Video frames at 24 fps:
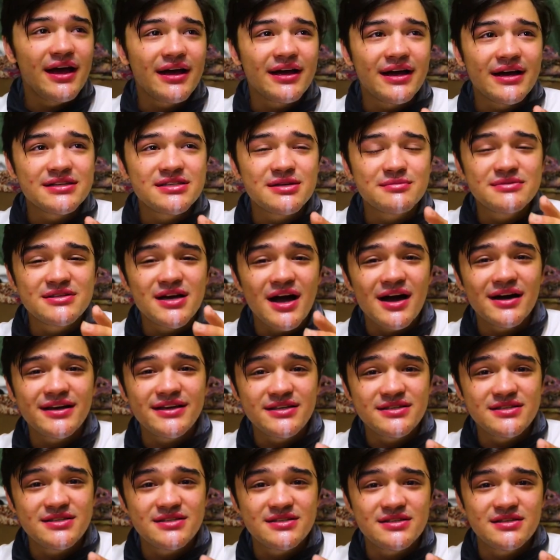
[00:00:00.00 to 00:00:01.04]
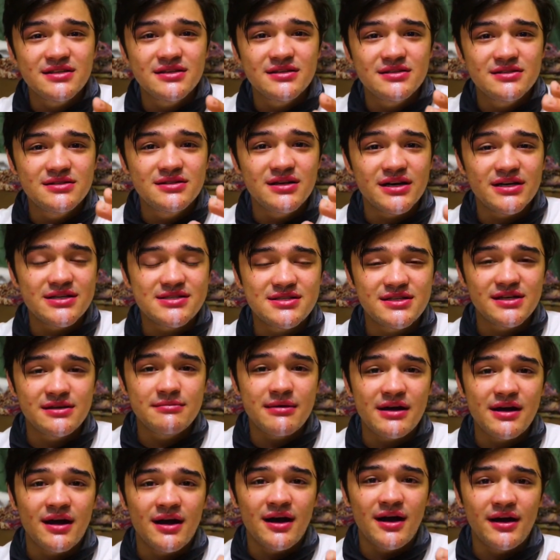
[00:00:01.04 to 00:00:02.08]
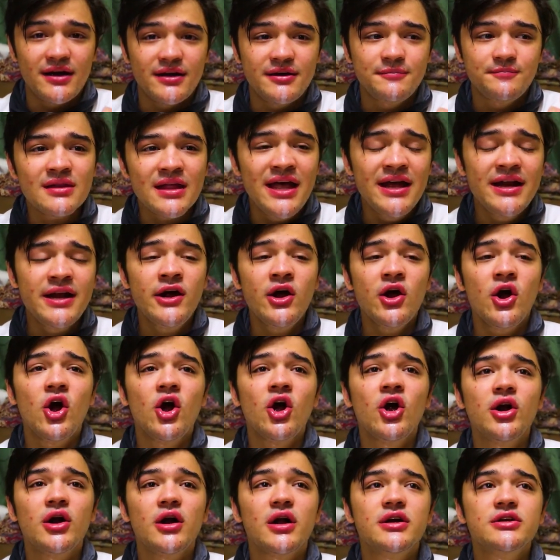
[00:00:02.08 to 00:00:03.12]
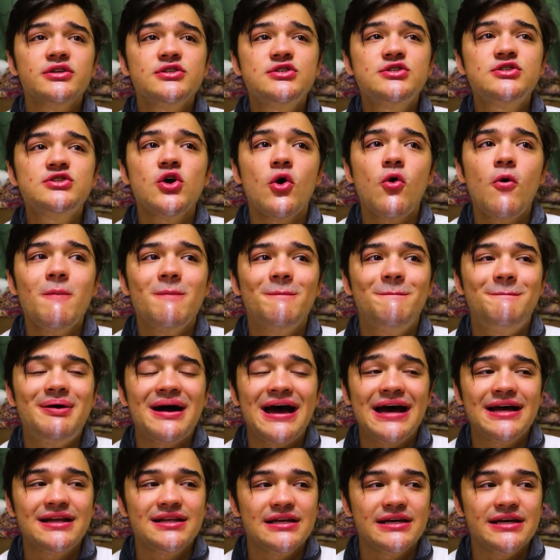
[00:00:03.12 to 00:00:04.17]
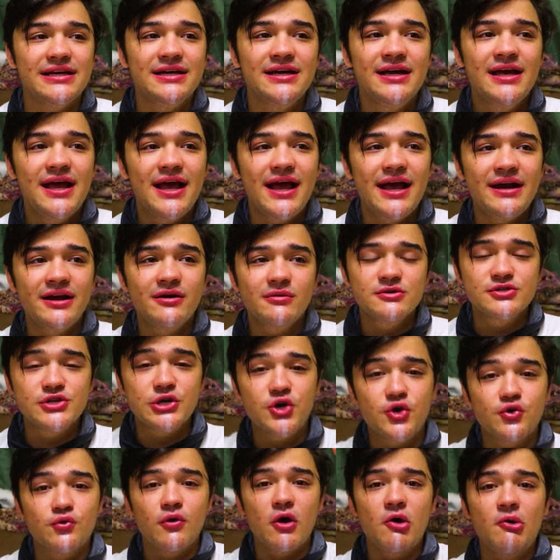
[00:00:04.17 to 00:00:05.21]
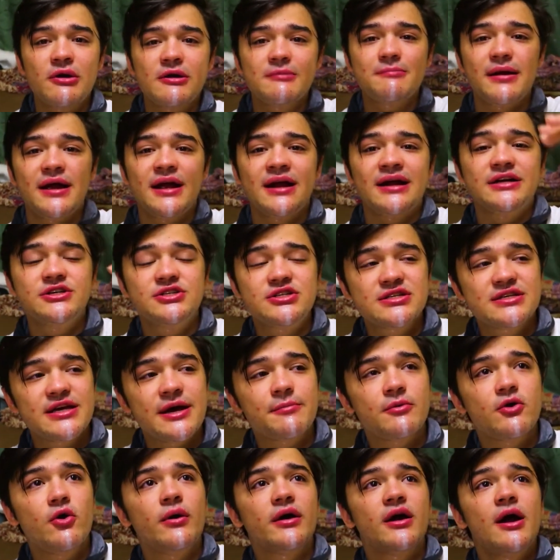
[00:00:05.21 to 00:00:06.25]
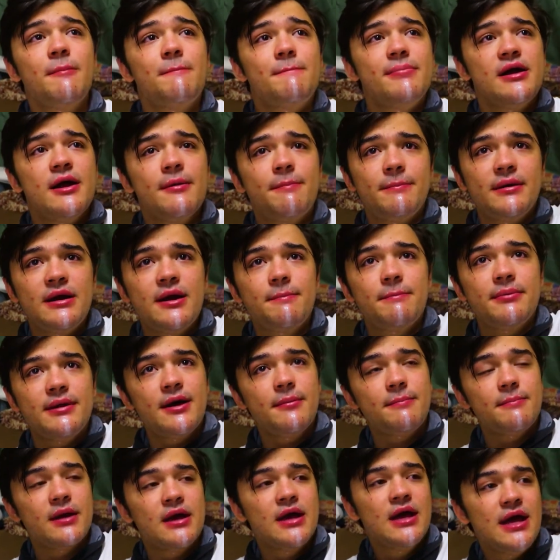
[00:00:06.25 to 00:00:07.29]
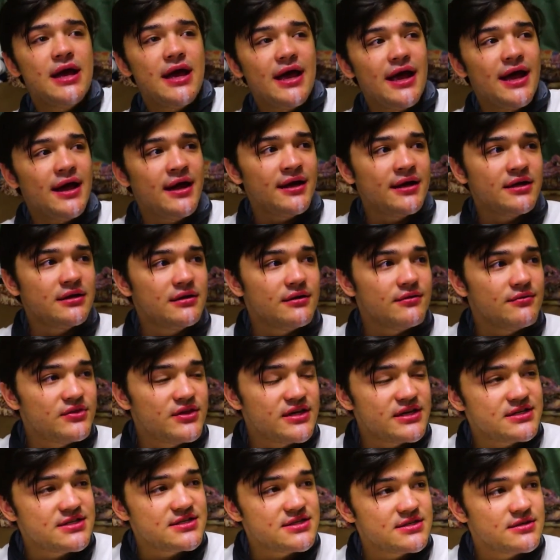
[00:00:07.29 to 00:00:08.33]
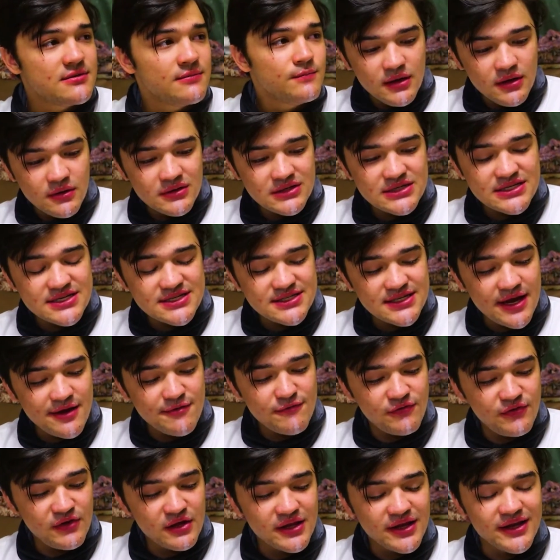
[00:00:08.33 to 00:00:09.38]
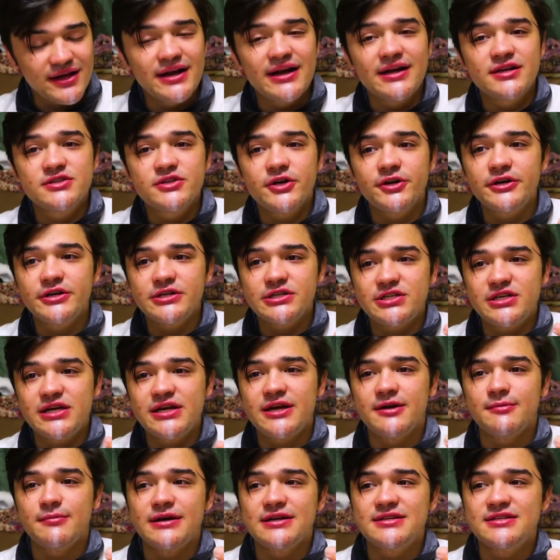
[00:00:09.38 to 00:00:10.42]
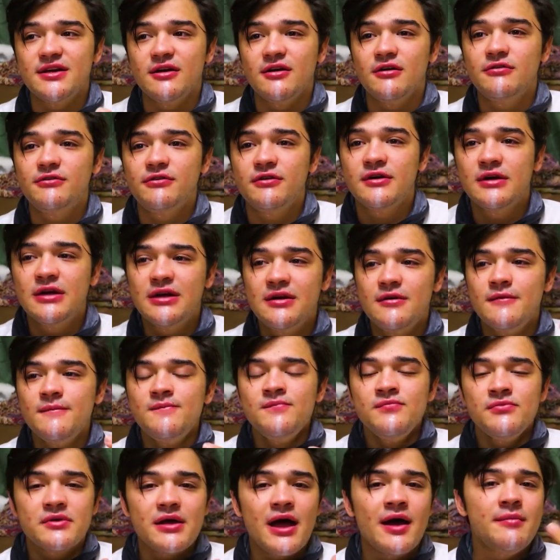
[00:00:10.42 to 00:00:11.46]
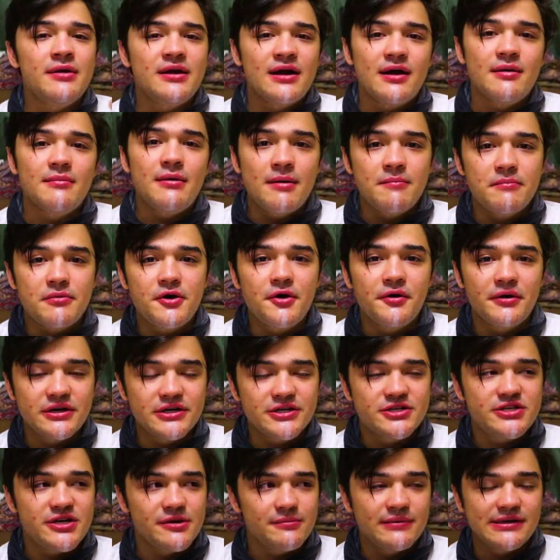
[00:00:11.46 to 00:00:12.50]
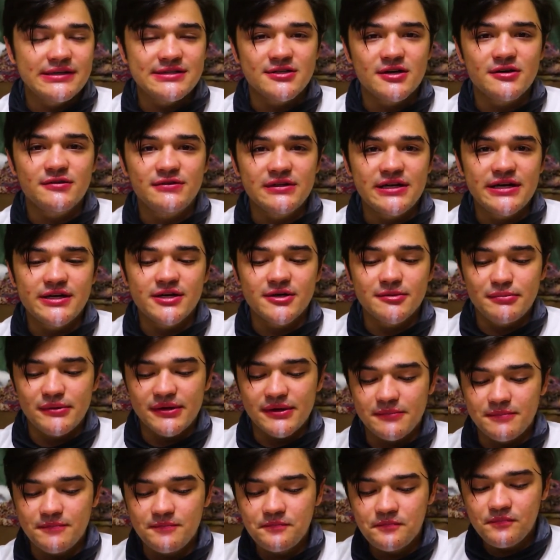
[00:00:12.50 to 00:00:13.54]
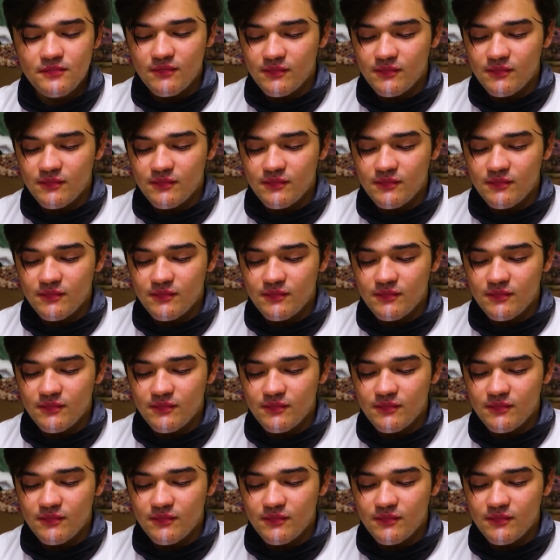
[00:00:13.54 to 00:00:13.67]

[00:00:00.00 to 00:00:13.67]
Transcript: I got some Taki dust in my eye and it hurt so badly, and it was a growing pain. It just kept going up and up and up and up, and this was the same feeling, and I started shitting myself. I mean, I'm going to shit myself later, but